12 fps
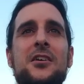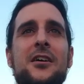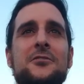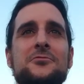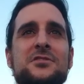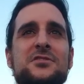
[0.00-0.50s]

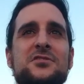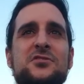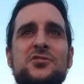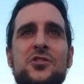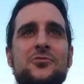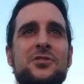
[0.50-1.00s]
I was
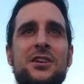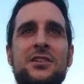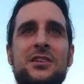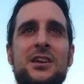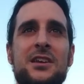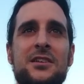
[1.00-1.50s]
so
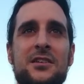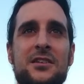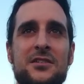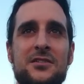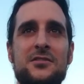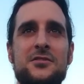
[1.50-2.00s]
dedicated and